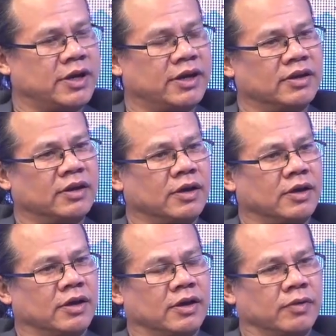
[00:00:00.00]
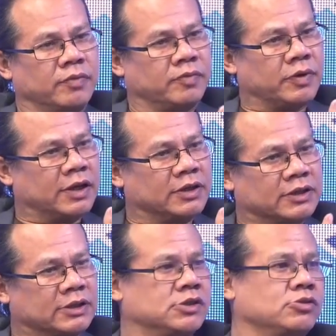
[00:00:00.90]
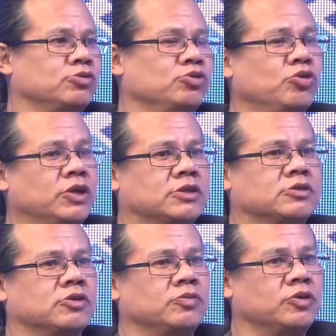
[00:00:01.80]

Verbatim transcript: and uh, people are interested to know that story,